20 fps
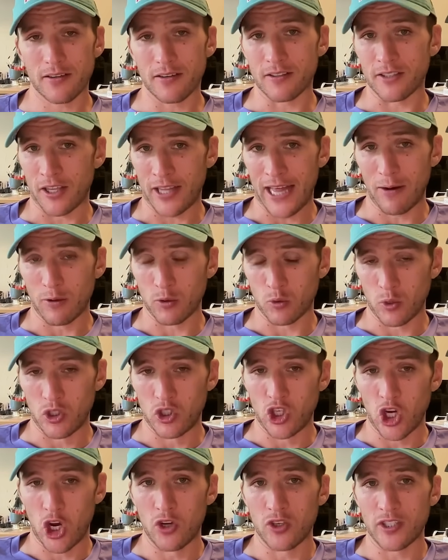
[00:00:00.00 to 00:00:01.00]
So that was with
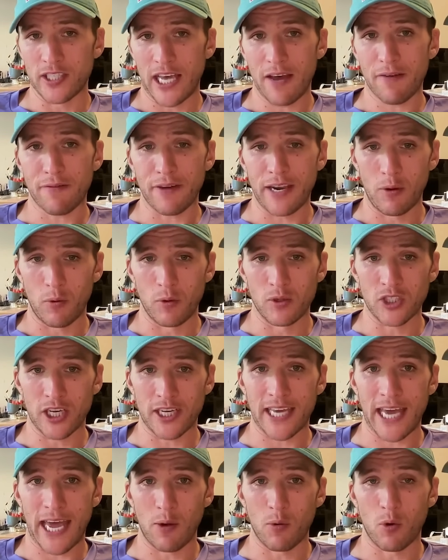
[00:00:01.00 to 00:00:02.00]
Joseph, and it was,
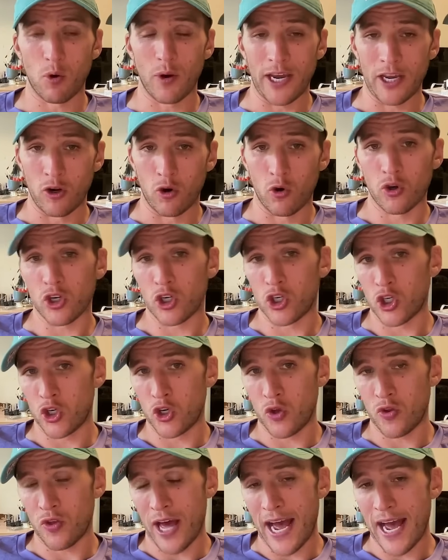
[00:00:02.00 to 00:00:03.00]
okay, well, in order to
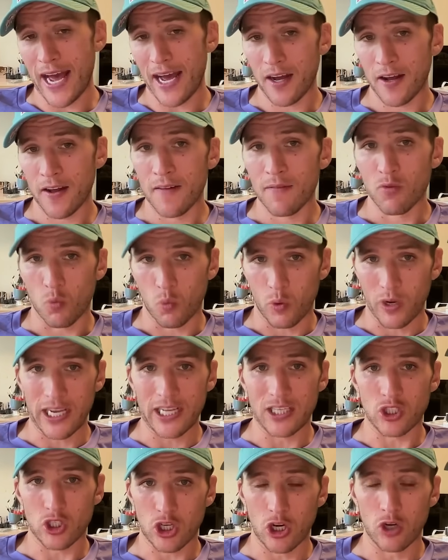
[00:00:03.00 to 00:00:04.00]
do that, we
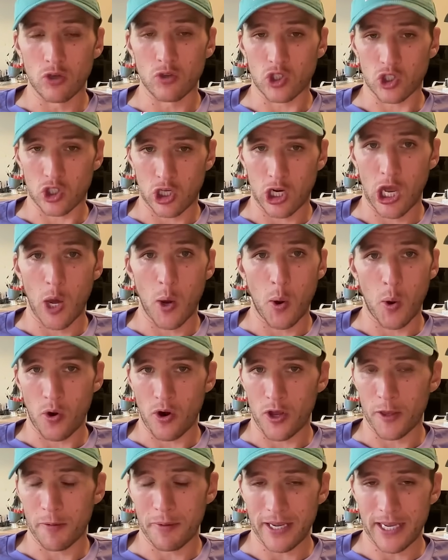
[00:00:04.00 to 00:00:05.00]
need to go slower
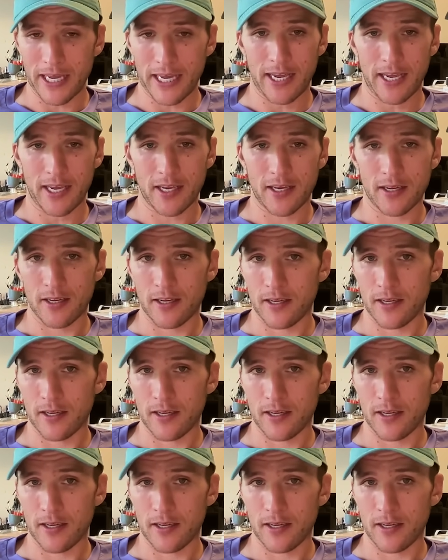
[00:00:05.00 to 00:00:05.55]
at the beginning.